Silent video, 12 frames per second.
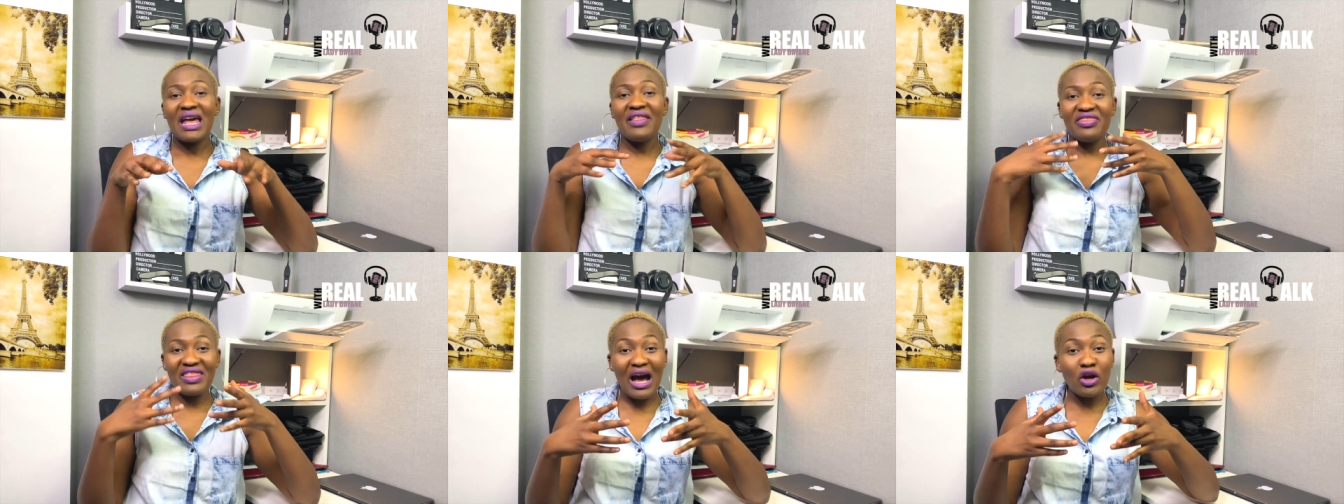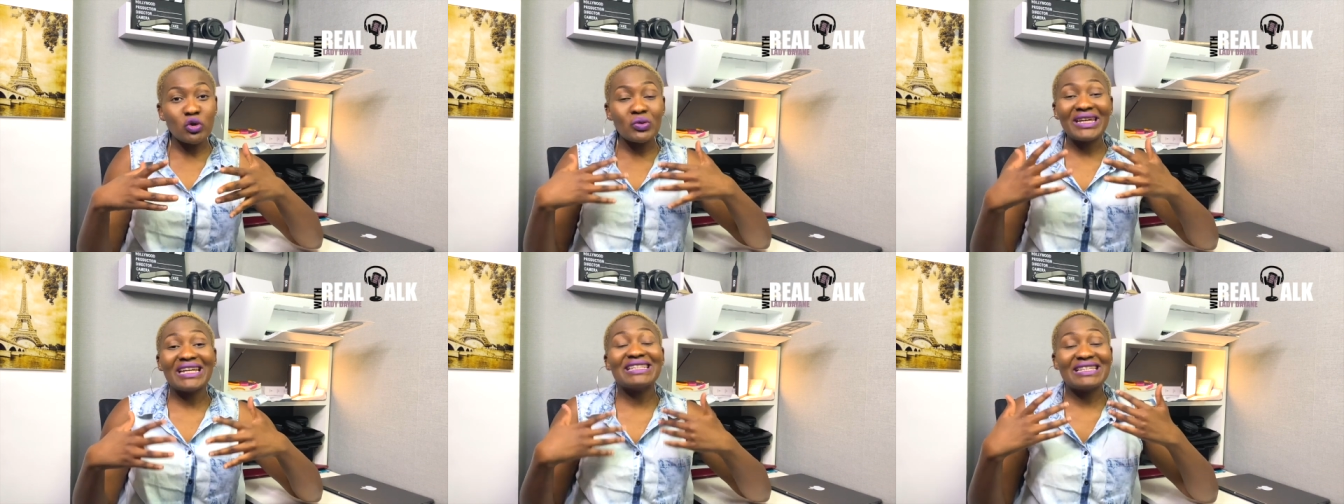Now you
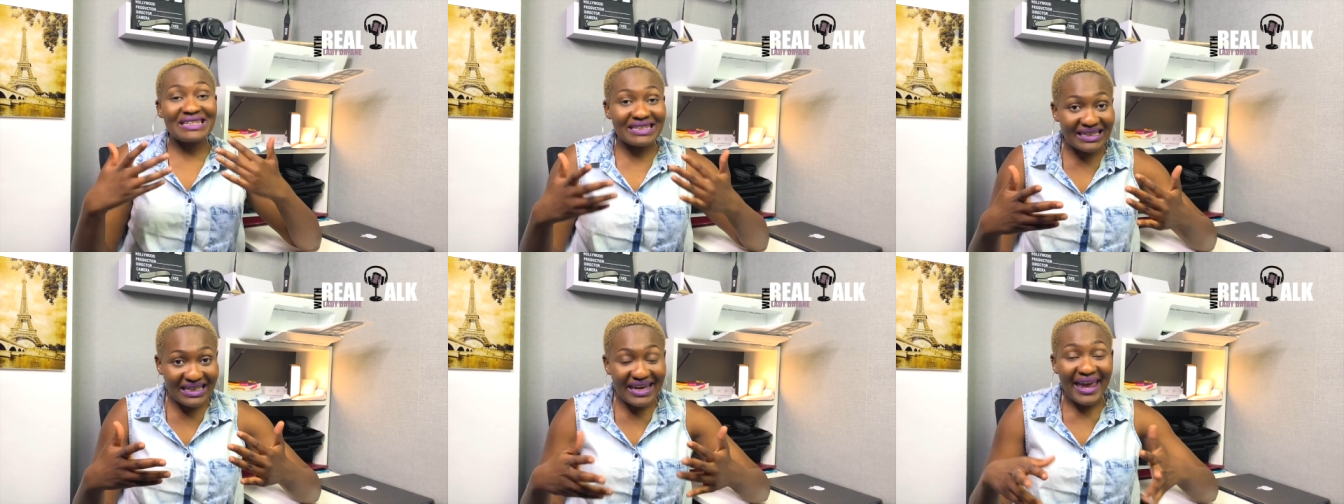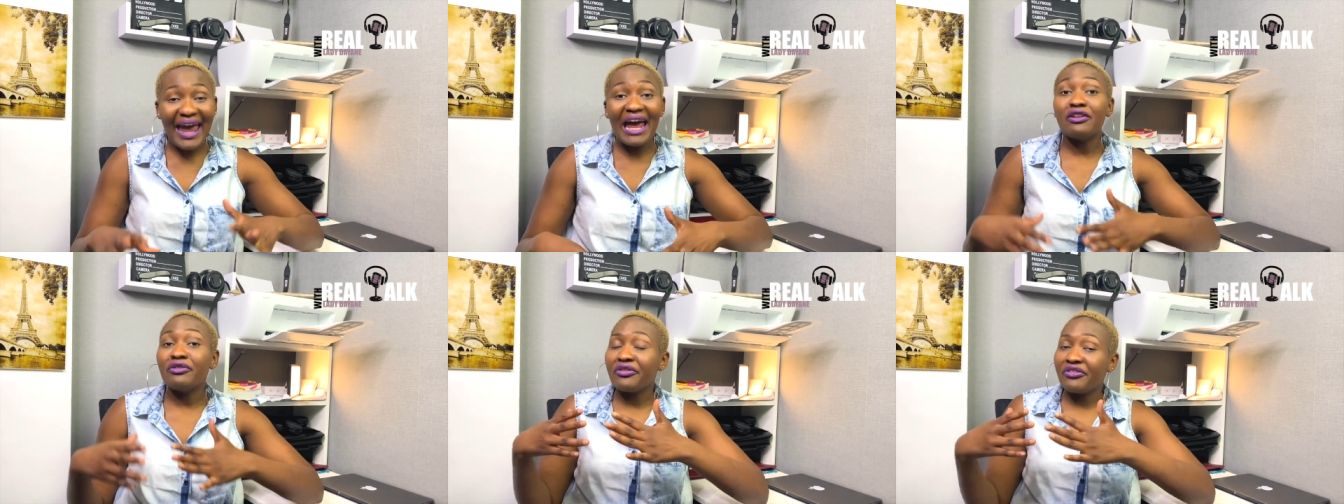can see
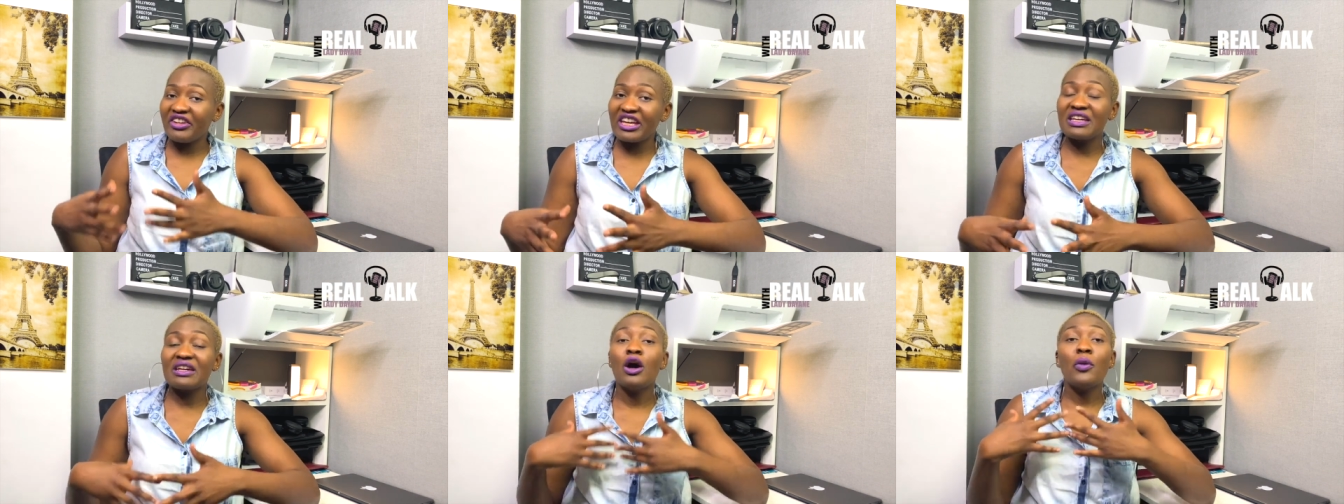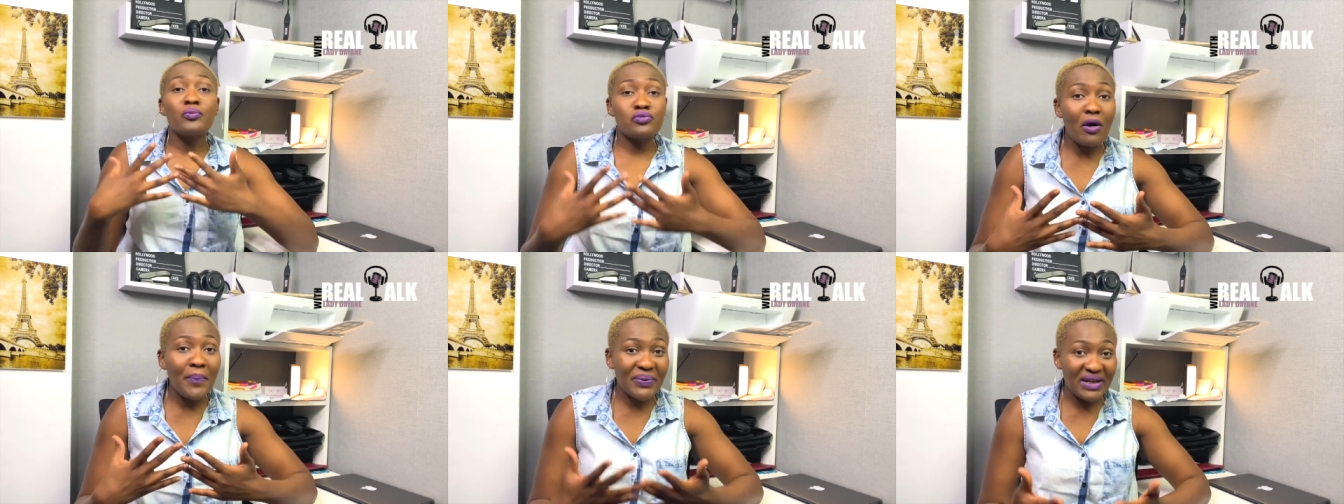and think
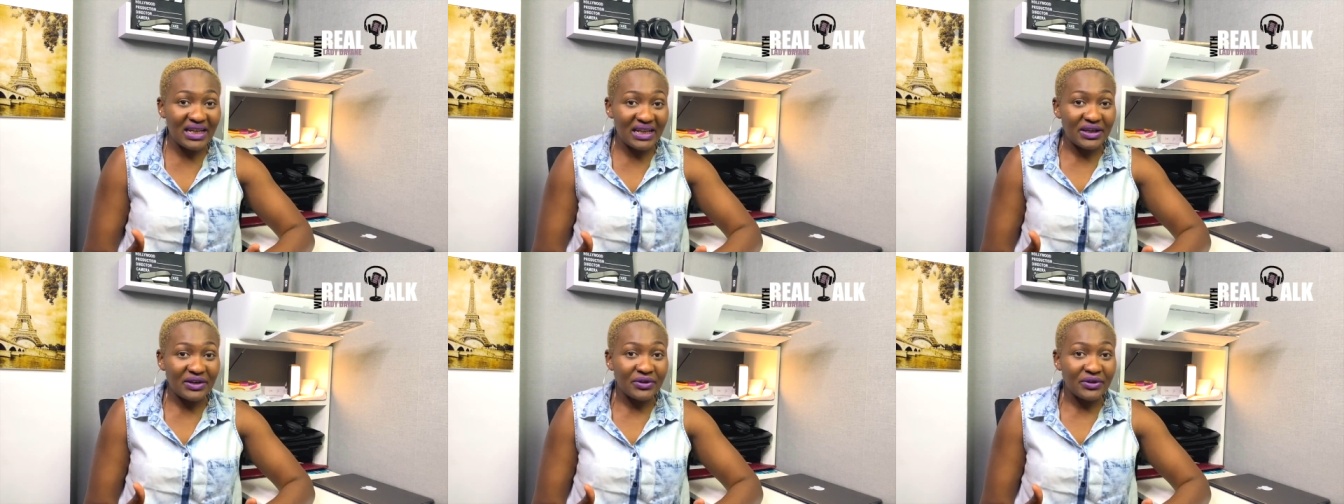properly.